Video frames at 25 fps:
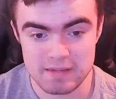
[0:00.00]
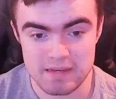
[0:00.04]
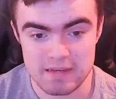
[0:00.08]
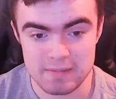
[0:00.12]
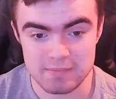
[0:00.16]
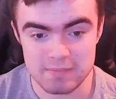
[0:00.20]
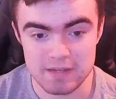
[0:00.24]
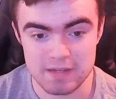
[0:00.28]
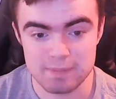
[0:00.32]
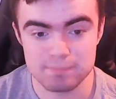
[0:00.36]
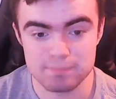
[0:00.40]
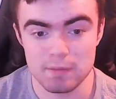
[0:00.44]

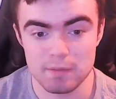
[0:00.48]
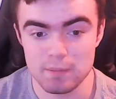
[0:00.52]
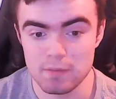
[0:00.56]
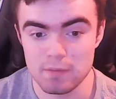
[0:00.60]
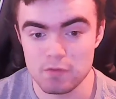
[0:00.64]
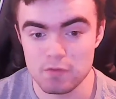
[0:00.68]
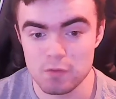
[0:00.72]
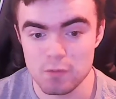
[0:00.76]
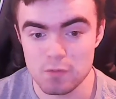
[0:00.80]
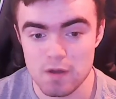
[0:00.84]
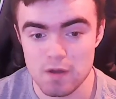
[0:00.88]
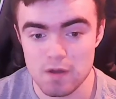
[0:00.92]
team like
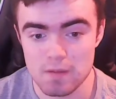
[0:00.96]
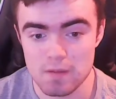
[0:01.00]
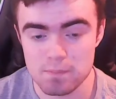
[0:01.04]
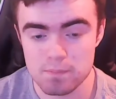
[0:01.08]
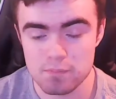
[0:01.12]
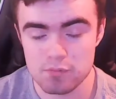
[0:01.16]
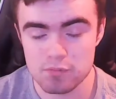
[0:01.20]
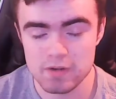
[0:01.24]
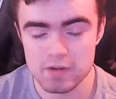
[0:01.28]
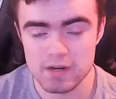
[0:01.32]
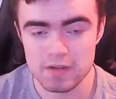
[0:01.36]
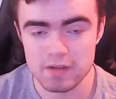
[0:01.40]
Plymouth who are
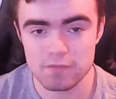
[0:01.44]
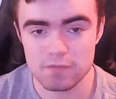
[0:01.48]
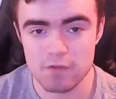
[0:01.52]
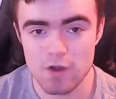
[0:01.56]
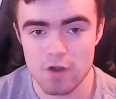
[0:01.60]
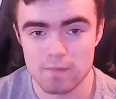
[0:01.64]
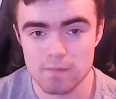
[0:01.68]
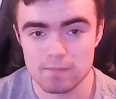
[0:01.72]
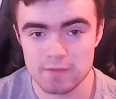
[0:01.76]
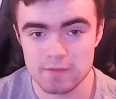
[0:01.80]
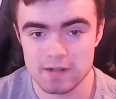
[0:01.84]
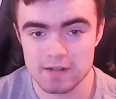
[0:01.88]
pretty
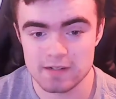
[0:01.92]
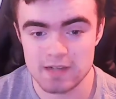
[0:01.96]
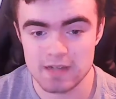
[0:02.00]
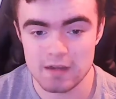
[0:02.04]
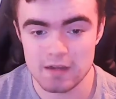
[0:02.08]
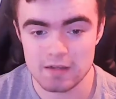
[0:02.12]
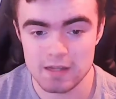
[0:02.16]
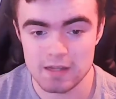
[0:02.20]
informed right now,